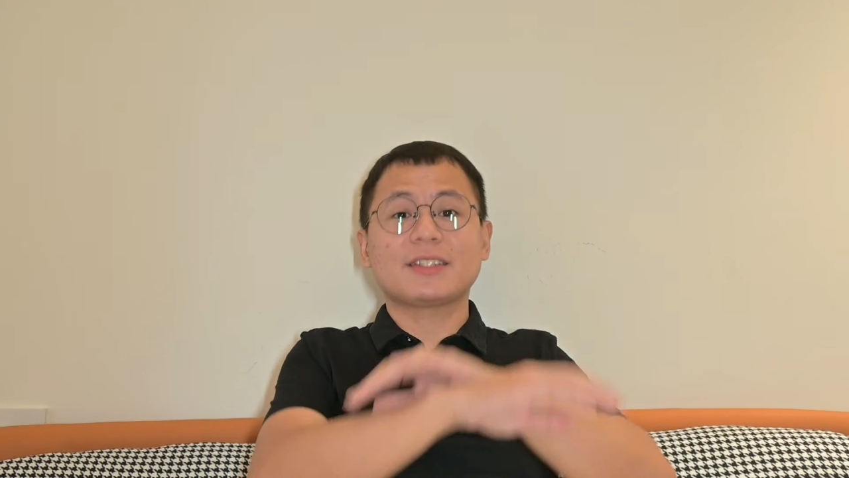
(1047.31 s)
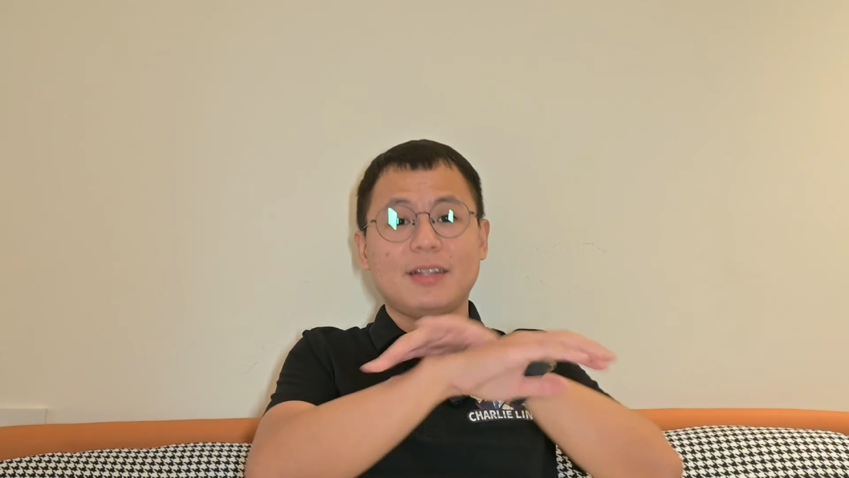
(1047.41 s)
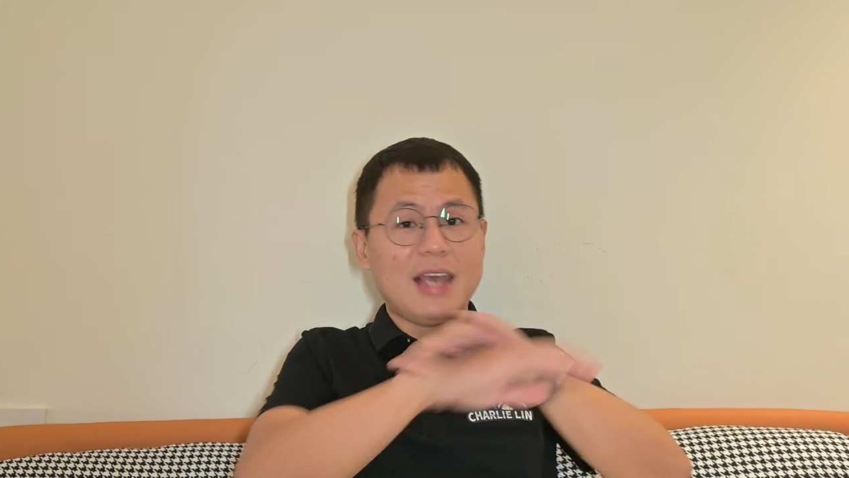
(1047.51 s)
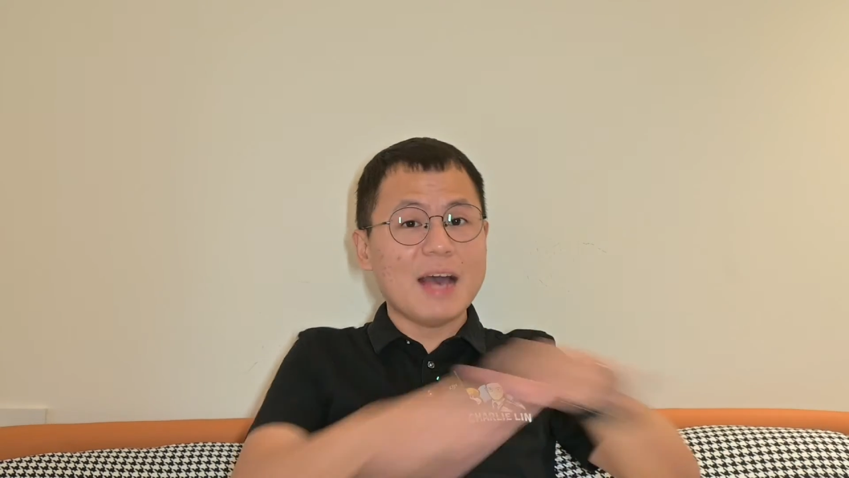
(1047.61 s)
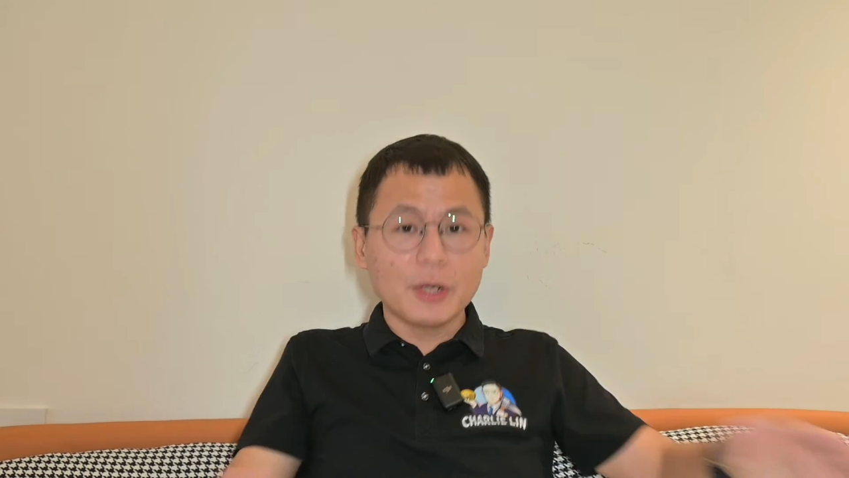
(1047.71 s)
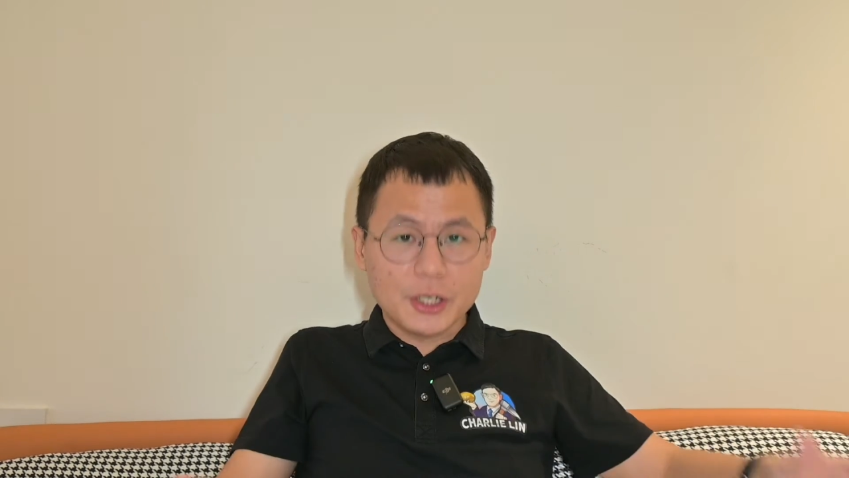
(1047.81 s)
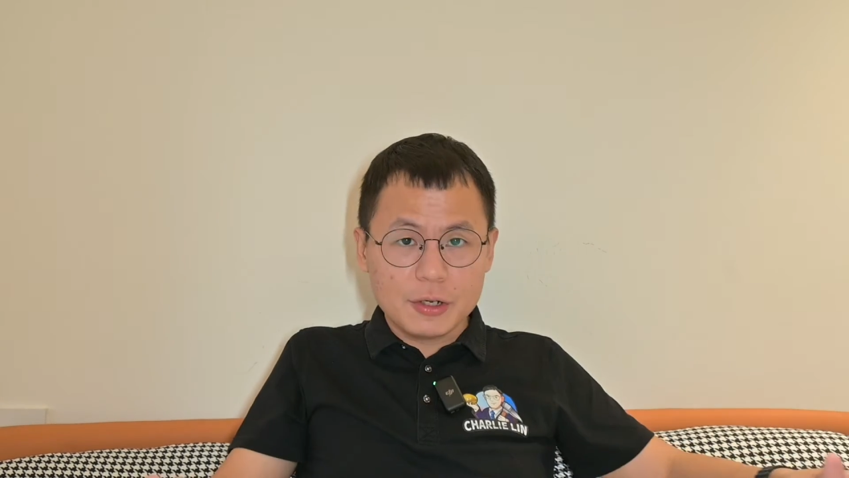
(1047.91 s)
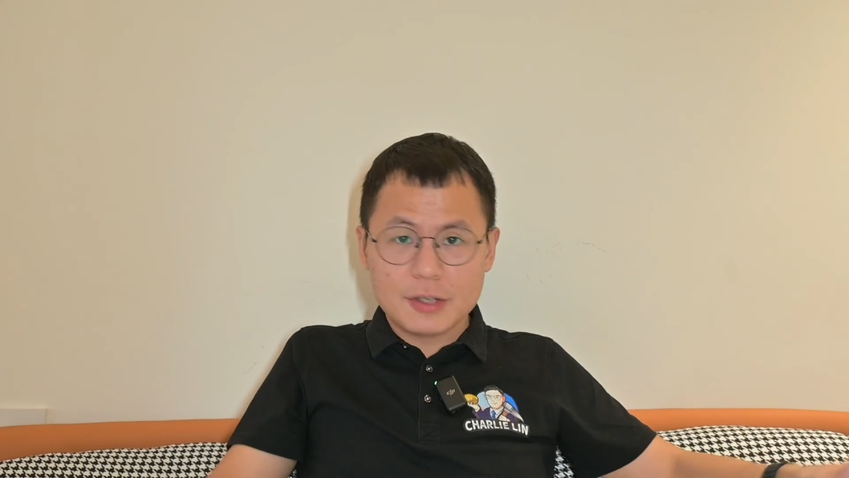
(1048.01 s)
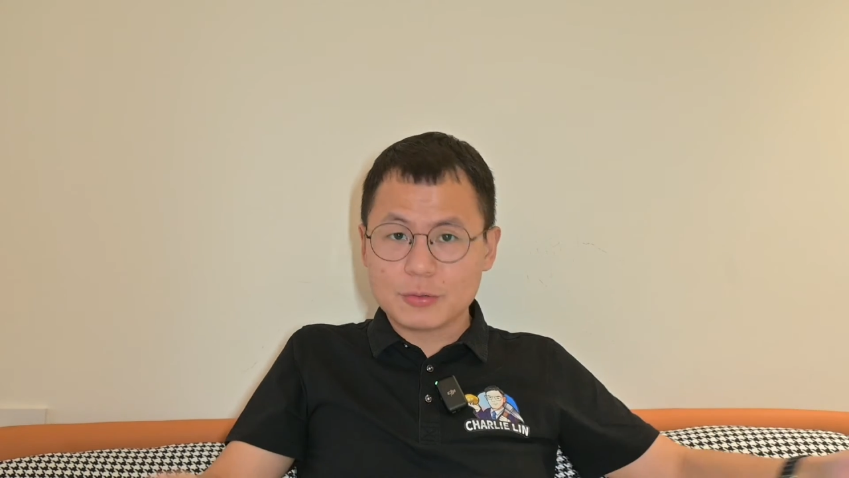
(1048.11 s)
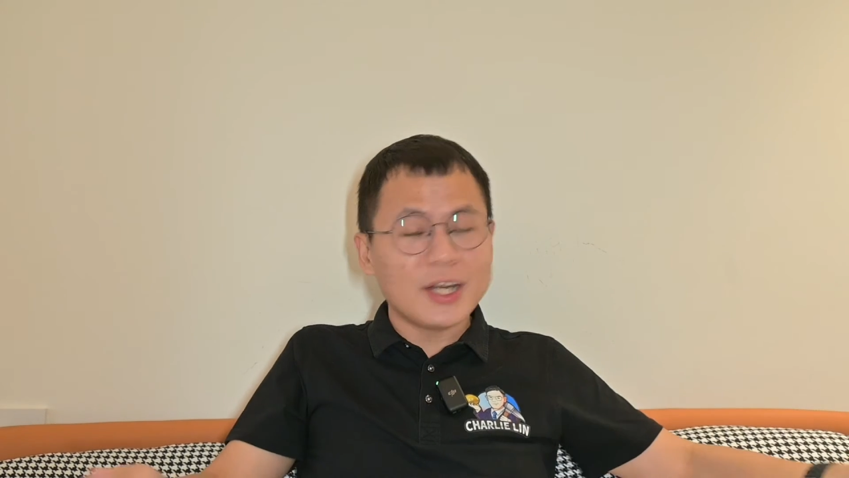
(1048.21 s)
the
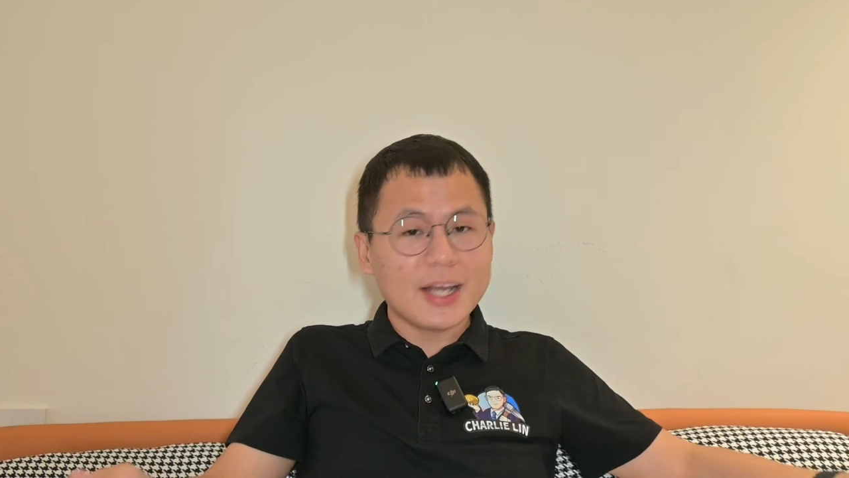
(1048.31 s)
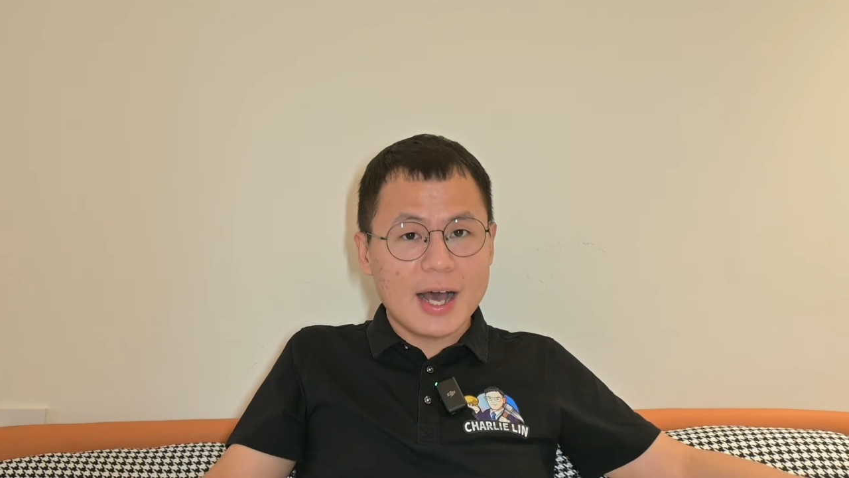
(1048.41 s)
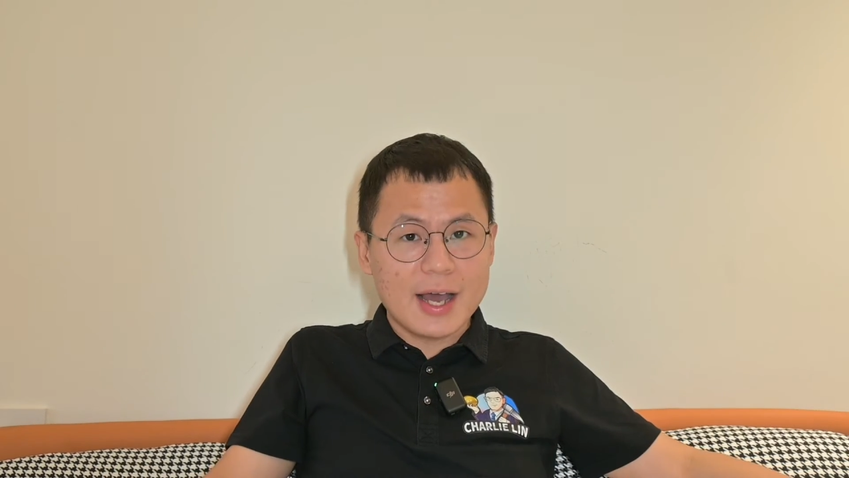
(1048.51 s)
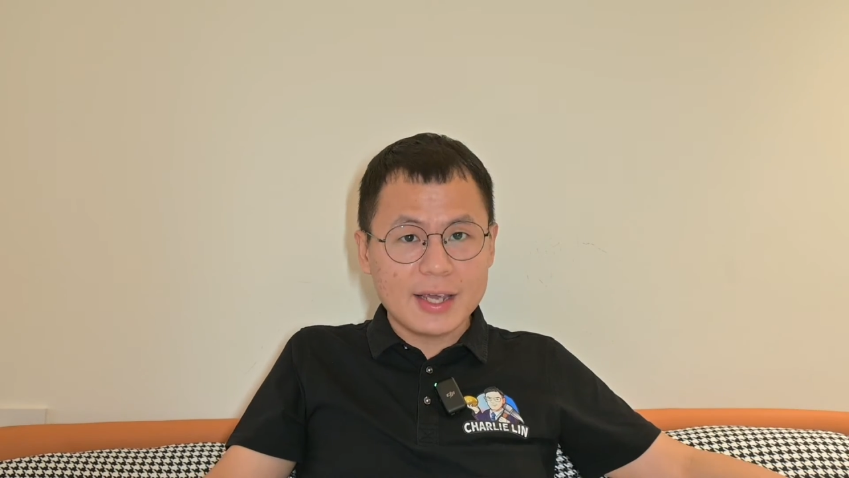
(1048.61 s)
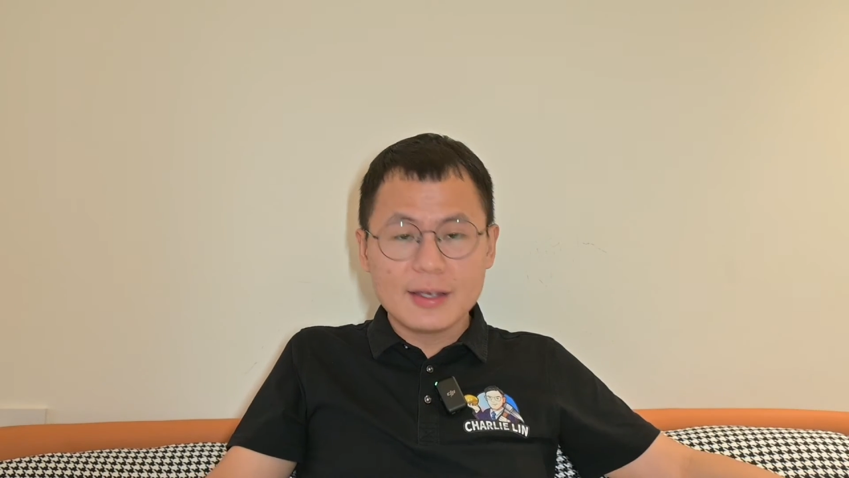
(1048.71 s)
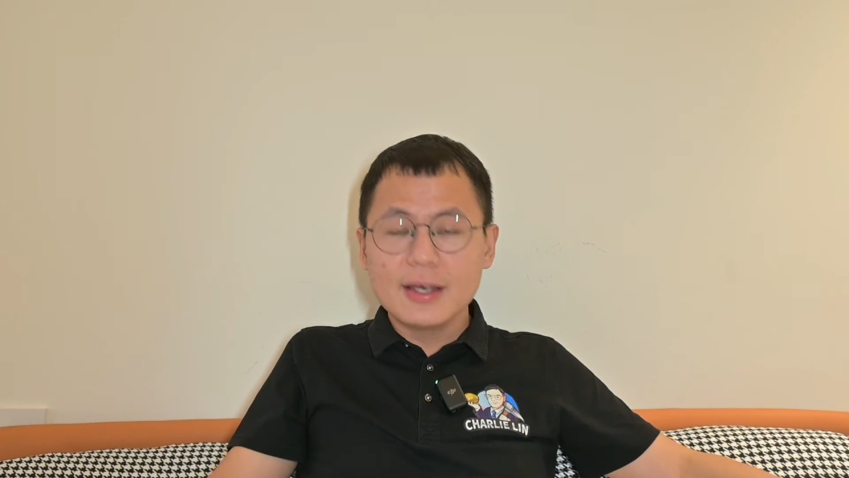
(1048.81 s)
MOQ is really high